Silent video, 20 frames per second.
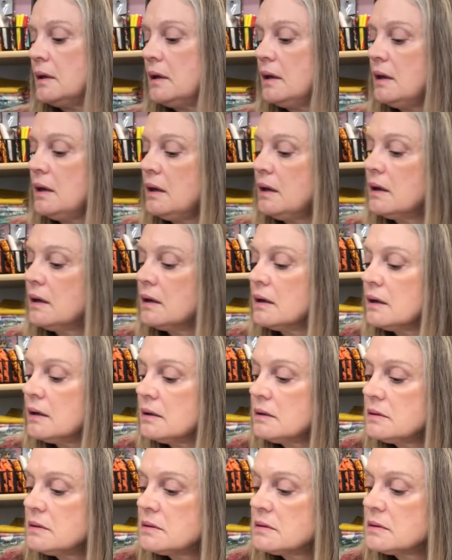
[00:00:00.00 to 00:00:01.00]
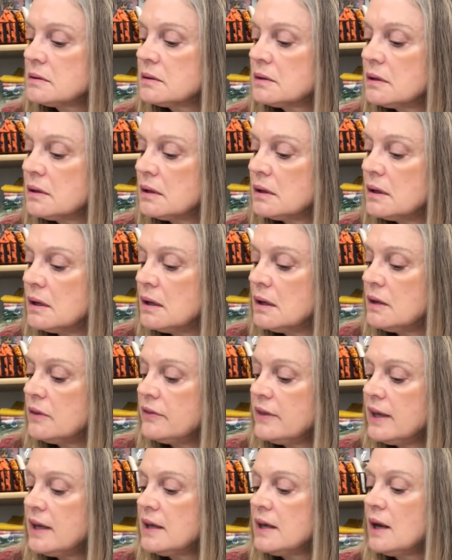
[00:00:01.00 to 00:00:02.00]
And
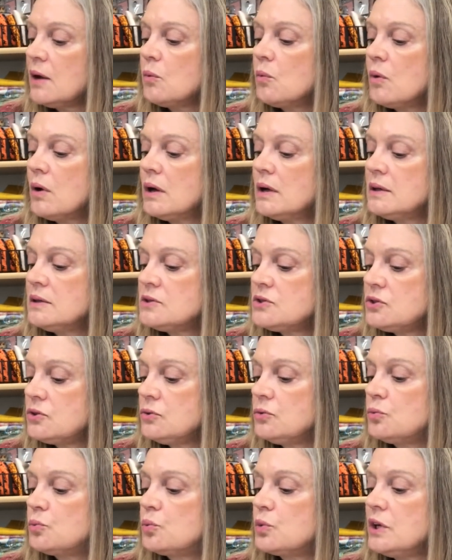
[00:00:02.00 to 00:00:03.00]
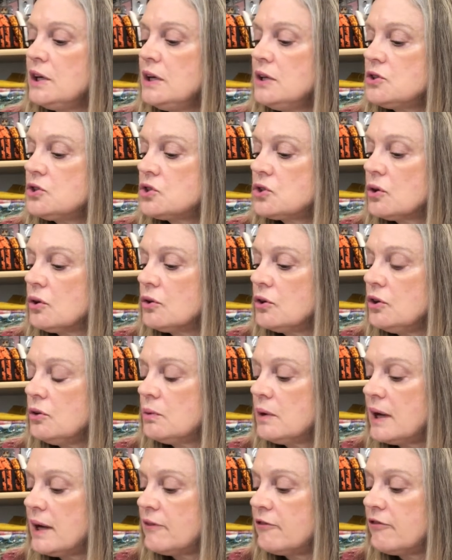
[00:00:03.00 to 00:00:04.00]
then I wanted to re-show you,
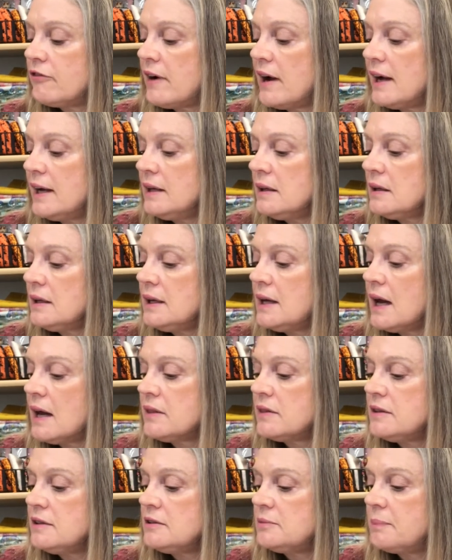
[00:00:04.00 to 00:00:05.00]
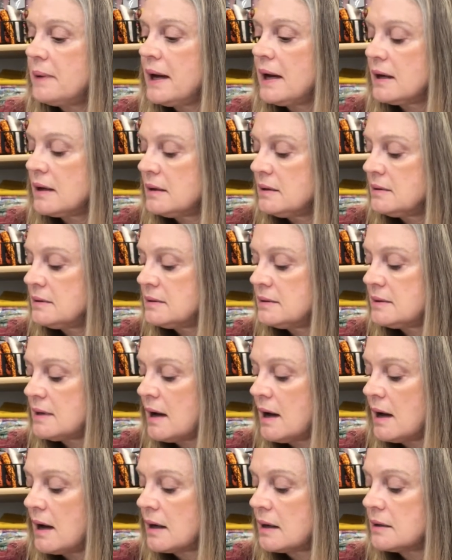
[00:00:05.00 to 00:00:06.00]
I finally got these back in
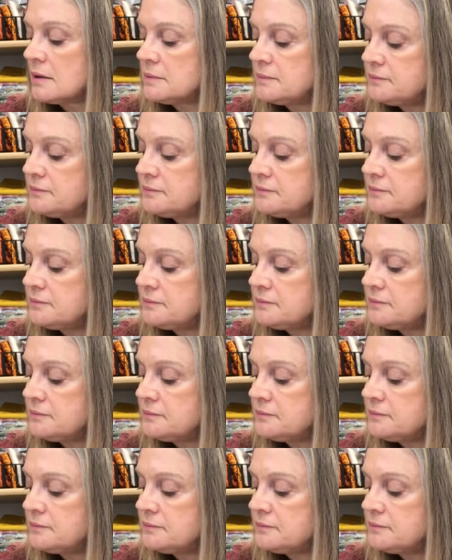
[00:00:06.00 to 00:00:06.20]
stock.